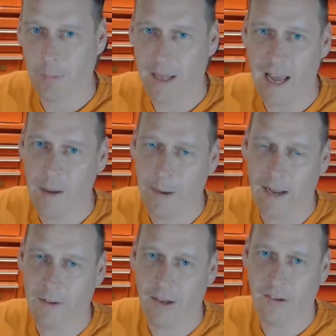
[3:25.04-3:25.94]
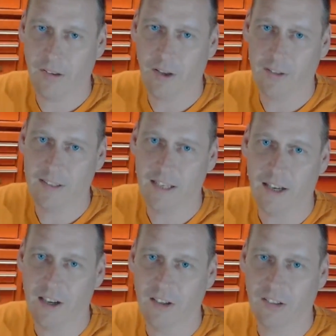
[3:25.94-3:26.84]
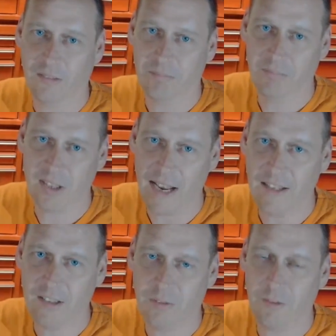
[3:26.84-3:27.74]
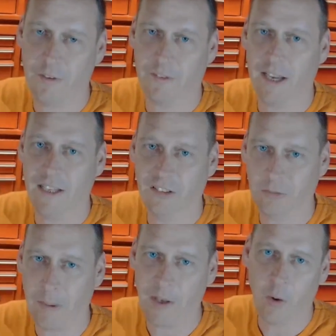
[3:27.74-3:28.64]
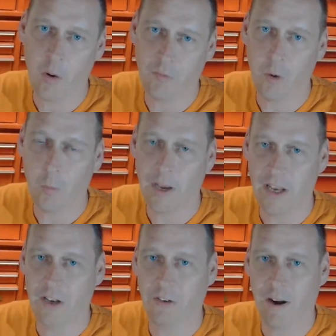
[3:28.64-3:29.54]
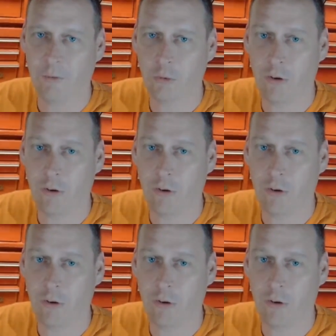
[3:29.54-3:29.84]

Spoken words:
probably out about those 30 cars, 10 to 15 spun off or went in the gravel